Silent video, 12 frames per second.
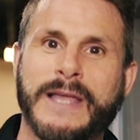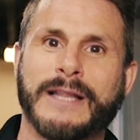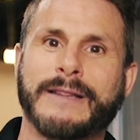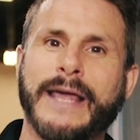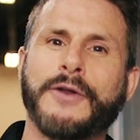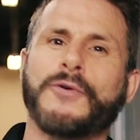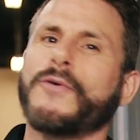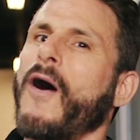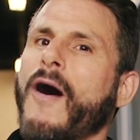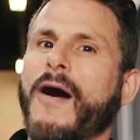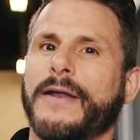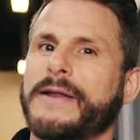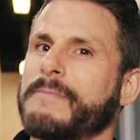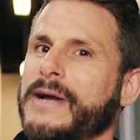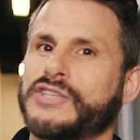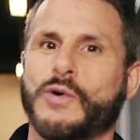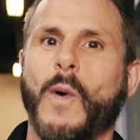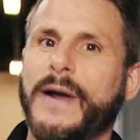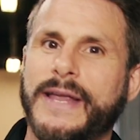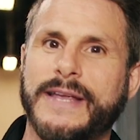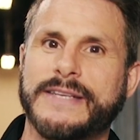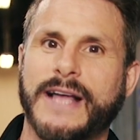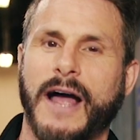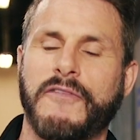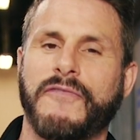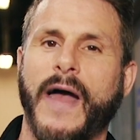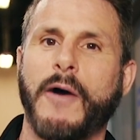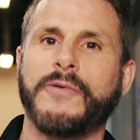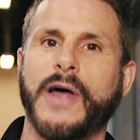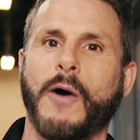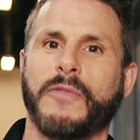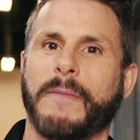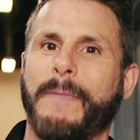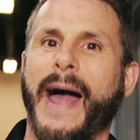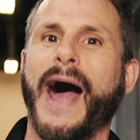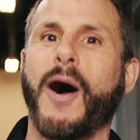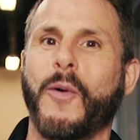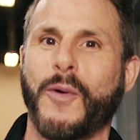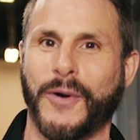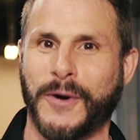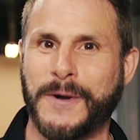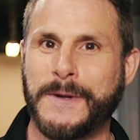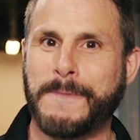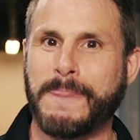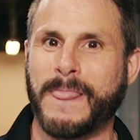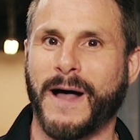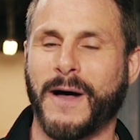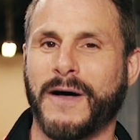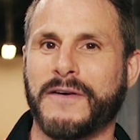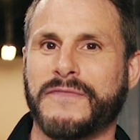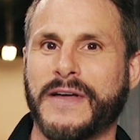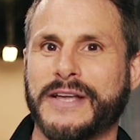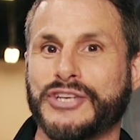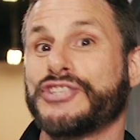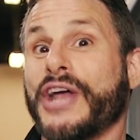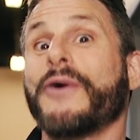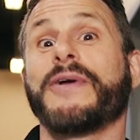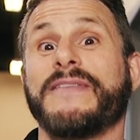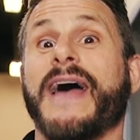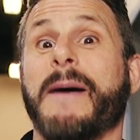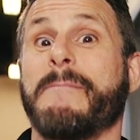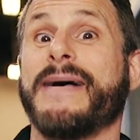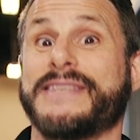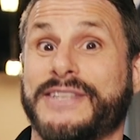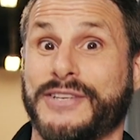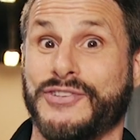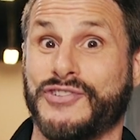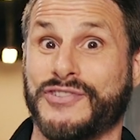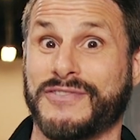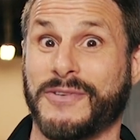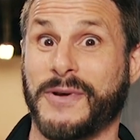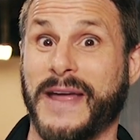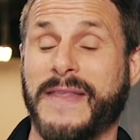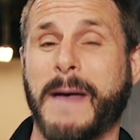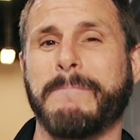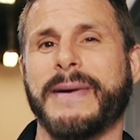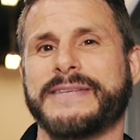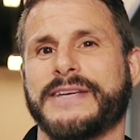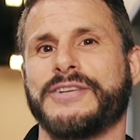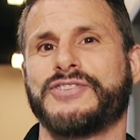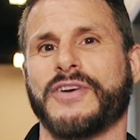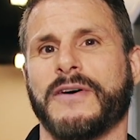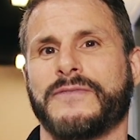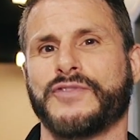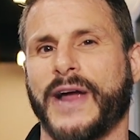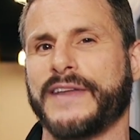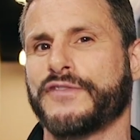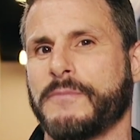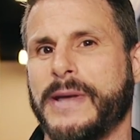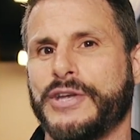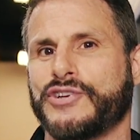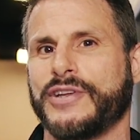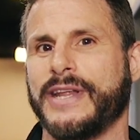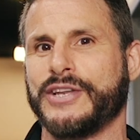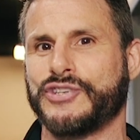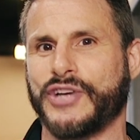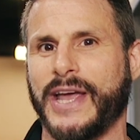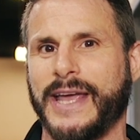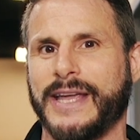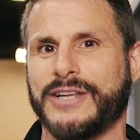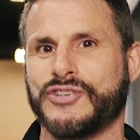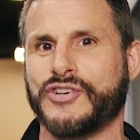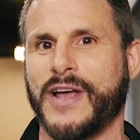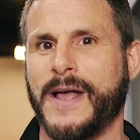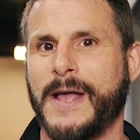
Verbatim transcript: Later on in my 20s, I found out the power of sharing that message, okay, that message of transformation and change.